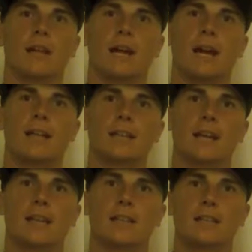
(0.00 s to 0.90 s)
As an
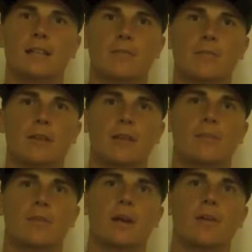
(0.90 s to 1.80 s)
athlete, we get
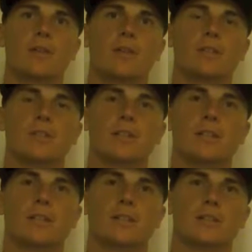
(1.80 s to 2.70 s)
priority
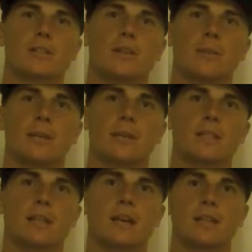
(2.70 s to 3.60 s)
registration, so, I mean, it's a
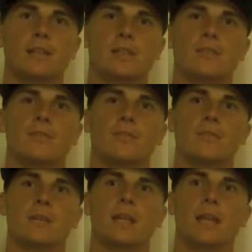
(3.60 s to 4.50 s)
lot easier for
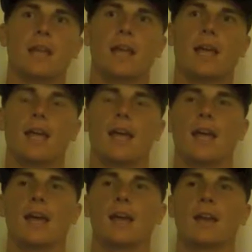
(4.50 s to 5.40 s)
me.
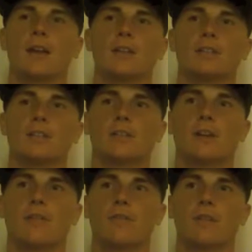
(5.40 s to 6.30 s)
And also,
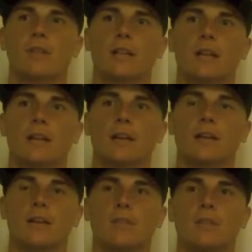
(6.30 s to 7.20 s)
I feel like
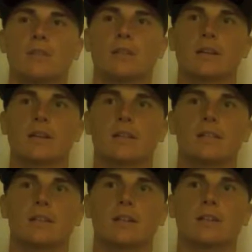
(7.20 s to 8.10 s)
most of the
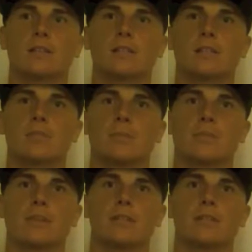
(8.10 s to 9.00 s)
kinesiology
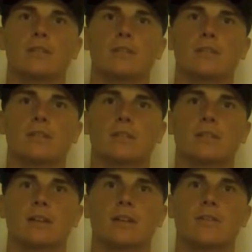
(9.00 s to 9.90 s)
professors
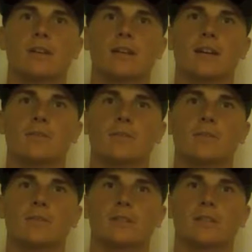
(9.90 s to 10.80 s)
are very helpful,
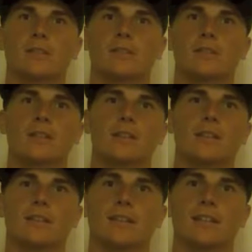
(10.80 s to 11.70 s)
so
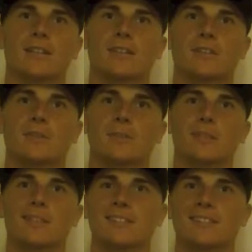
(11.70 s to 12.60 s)
that's also a plus.